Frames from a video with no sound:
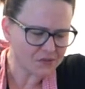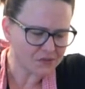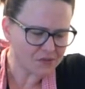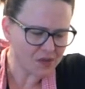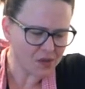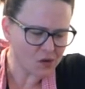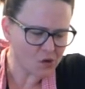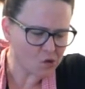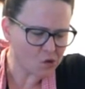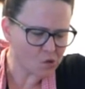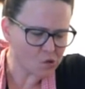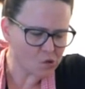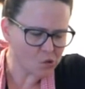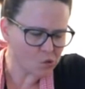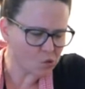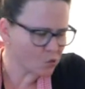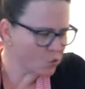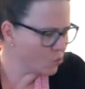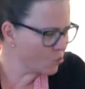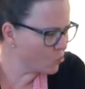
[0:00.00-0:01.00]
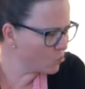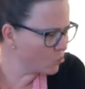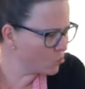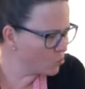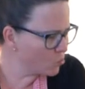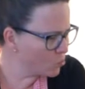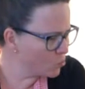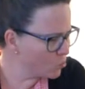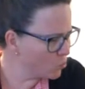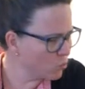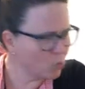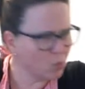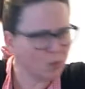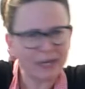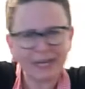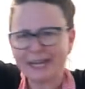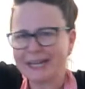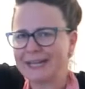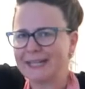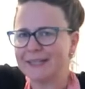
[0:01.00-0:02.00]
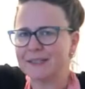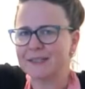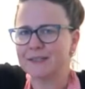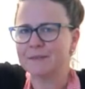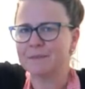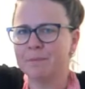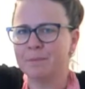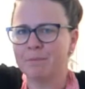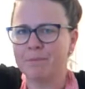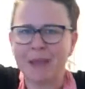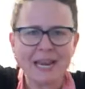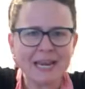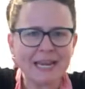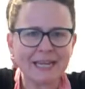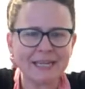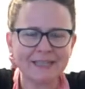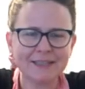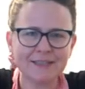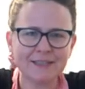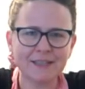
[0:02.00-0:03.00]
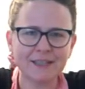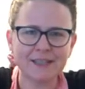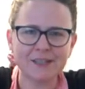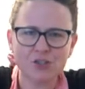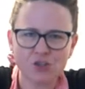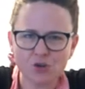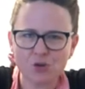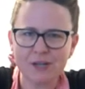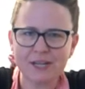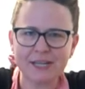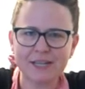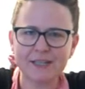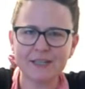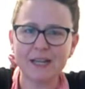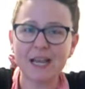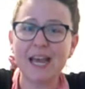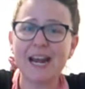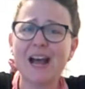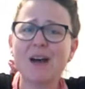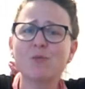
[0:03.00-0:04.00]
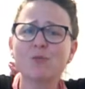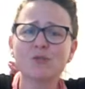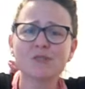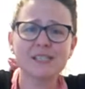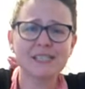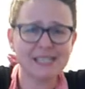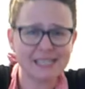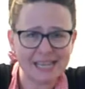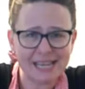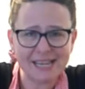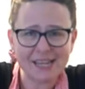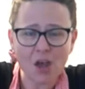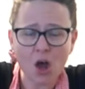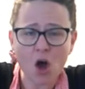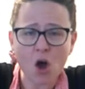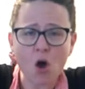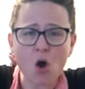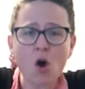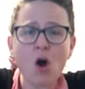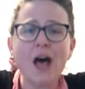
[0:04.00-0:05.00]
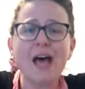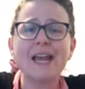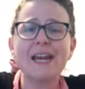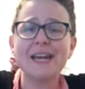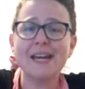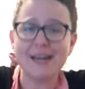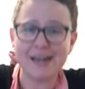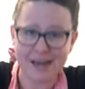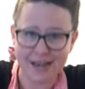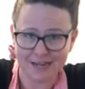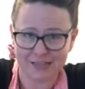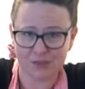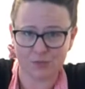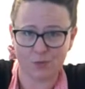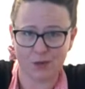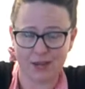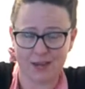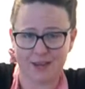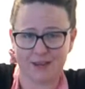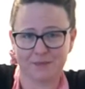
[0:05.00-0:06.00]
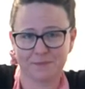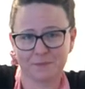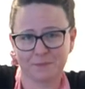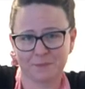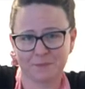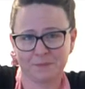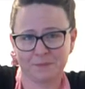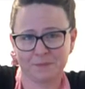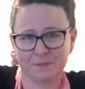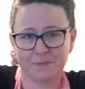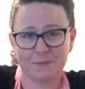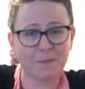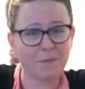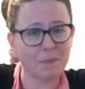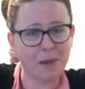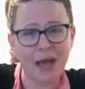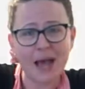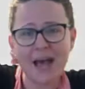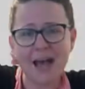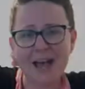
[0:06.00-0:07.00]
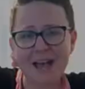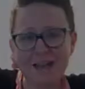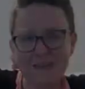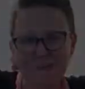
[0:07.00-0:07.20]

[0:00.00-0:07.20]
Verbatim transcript: So eat it, make it, enjoy it, and I will see y'all next week. Bye.